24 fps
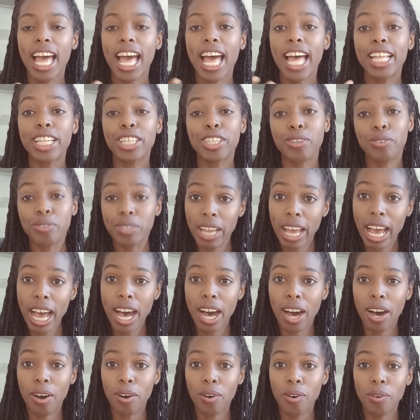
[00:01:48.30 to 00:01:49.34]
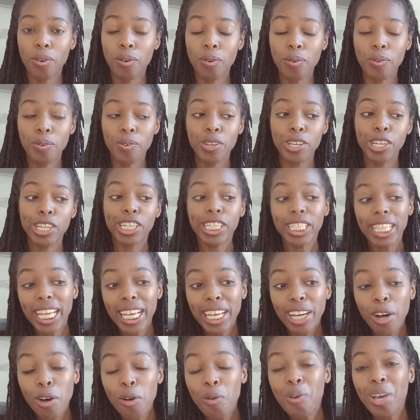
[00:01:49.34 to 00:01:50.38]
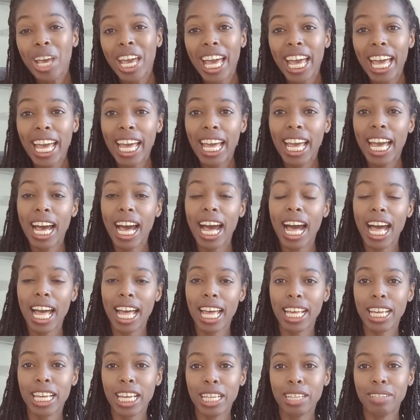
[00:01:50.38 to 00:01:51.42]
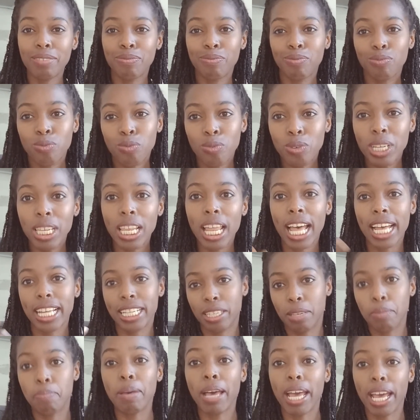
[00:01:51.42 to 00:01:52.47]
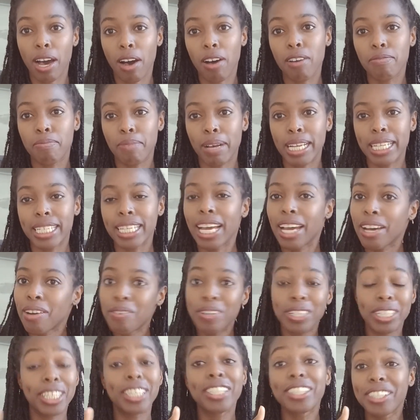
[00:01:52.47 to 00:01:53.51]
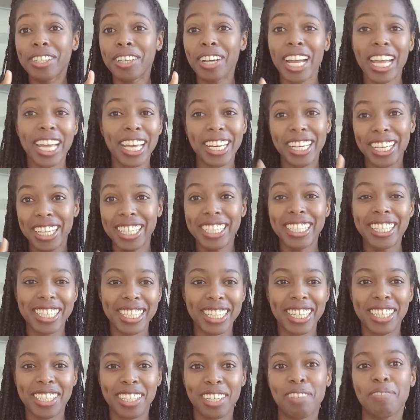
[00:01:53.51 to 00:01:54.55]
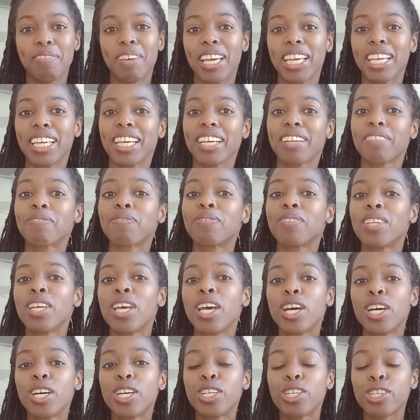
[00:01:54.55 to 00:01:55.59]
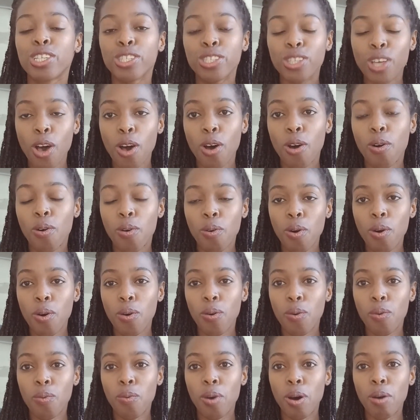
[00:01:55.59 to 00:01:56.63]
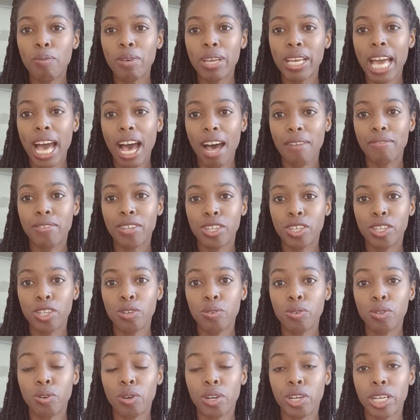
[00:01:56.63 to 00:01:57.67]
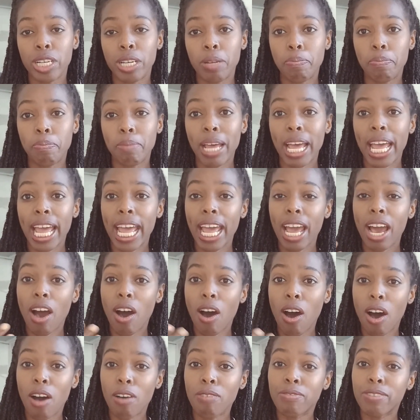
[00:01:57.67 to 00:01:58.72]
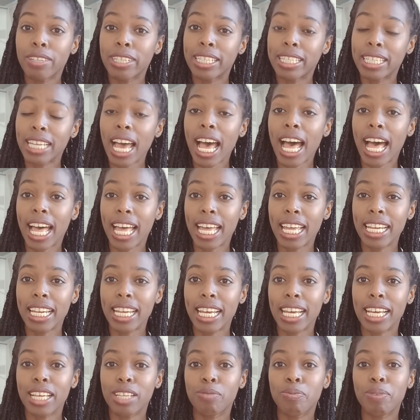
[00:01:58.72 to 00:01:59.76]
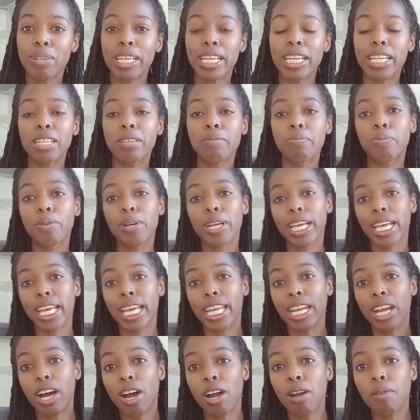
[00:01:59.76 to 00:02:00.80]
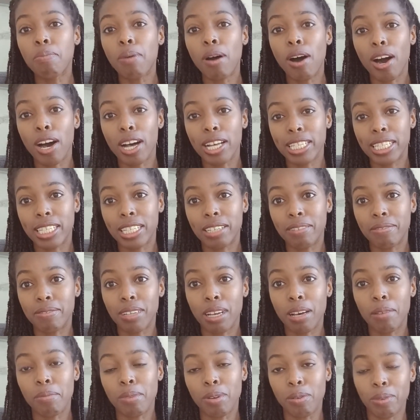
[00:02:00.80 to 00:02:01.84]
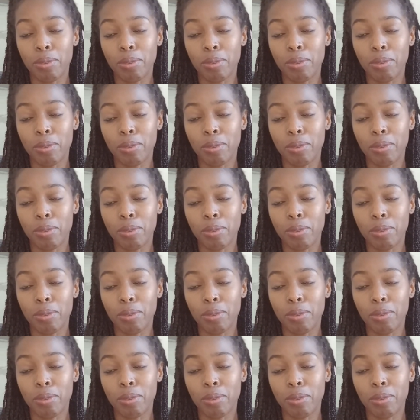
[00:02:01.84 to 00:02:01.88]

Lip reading: And so now you're like, okay, I would like to pay off my debt, which is great, good decision making. So what we have to do in order to pay off debt is we need to bring in our positive number.